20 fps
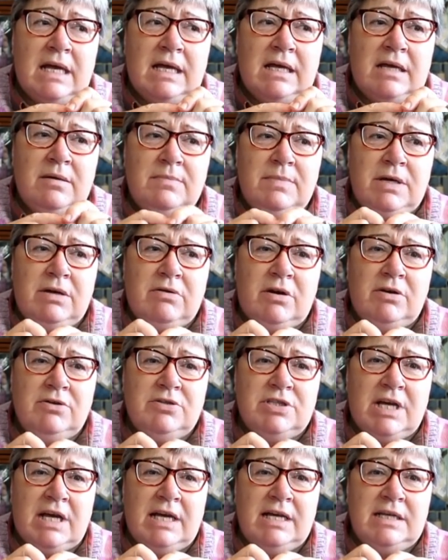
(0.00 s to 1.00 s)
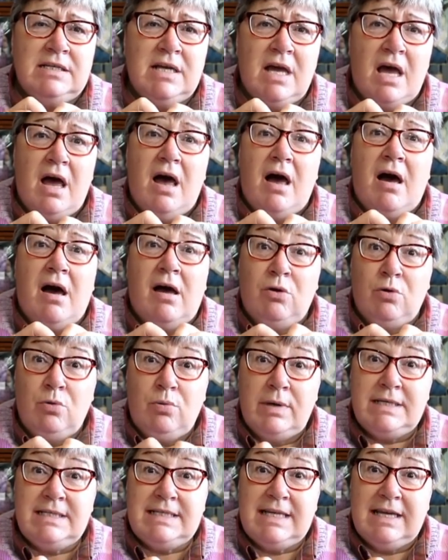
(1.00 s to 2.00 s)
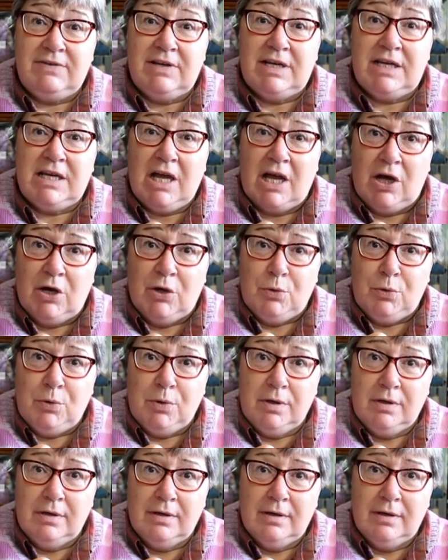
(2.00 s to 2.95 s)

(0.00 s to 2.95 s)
and can be crocheted, I'll always give it a go